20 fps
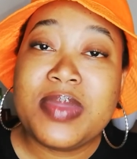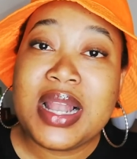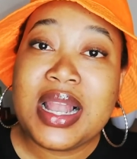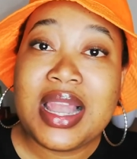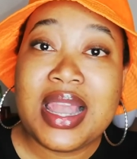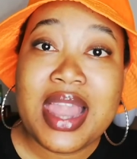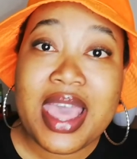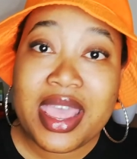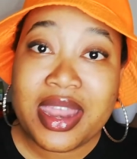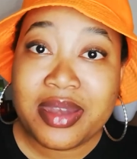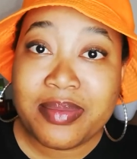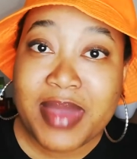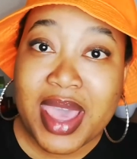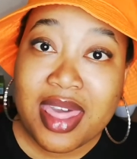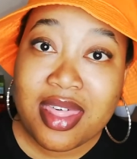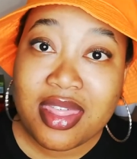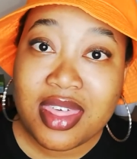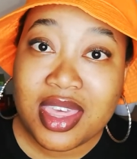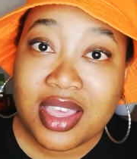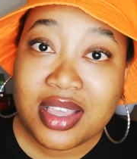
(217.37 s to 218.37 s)
plan
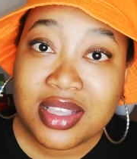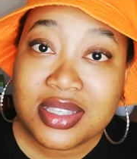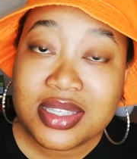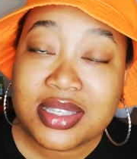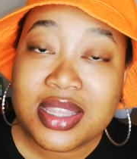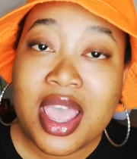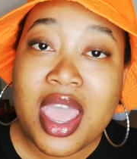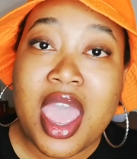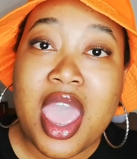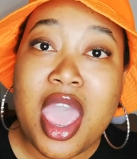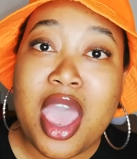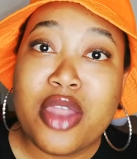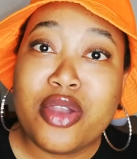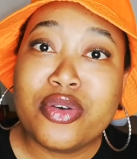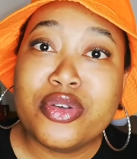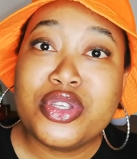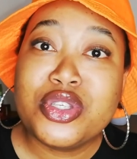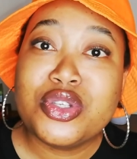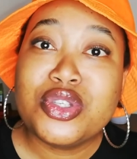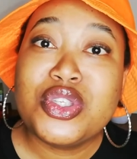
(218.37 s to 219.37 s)
my things and
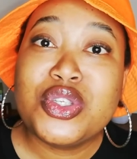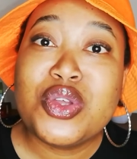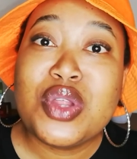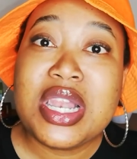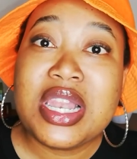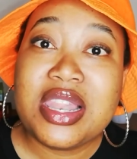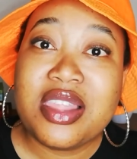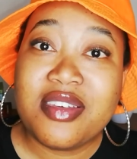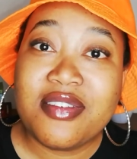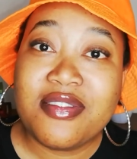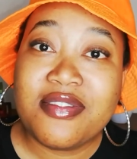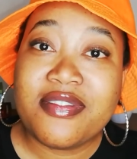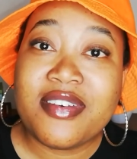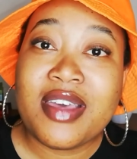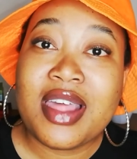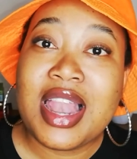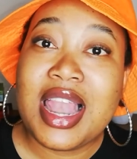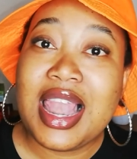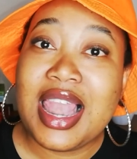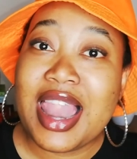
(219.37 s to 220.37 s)
also to live
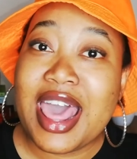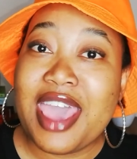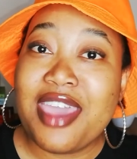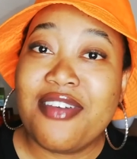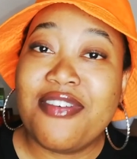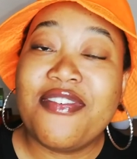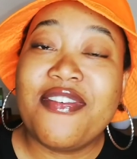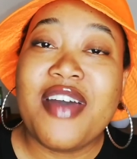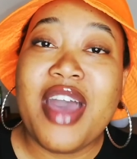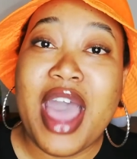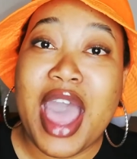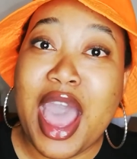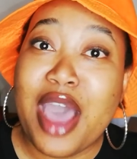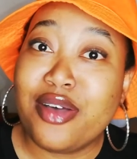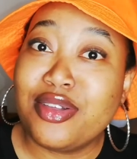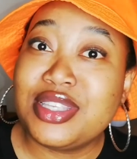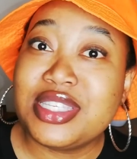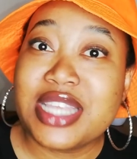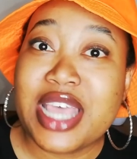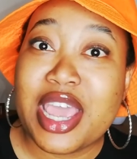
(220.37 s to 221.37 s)
life
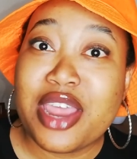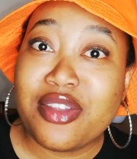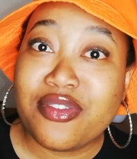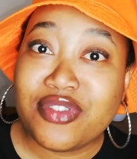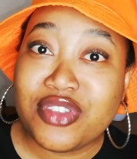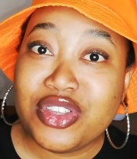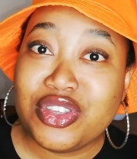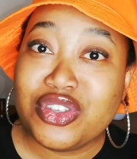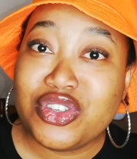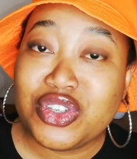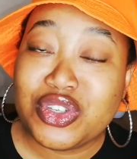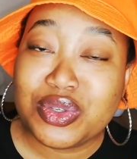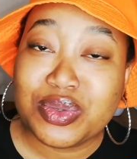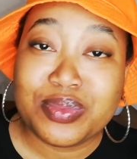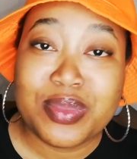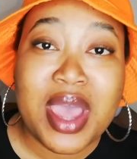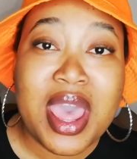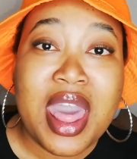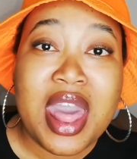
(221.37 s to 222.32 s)
outside of YouTube.